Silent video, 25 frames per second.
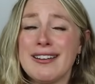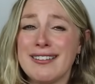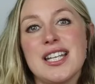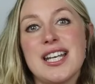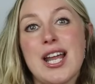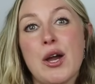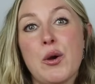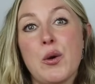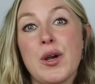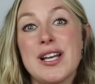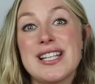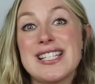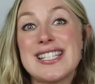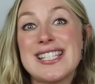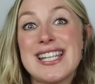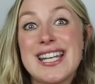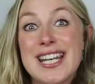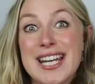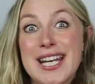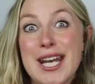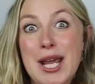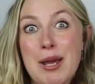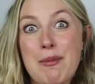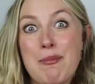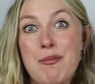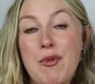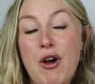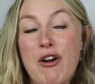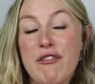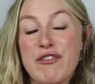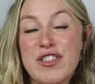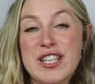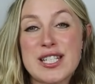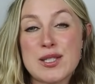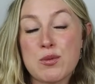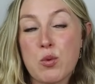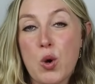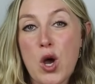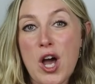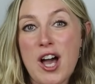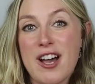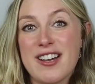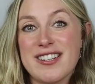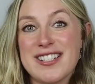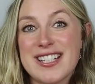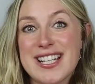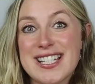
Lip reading: Now, a synonym of this word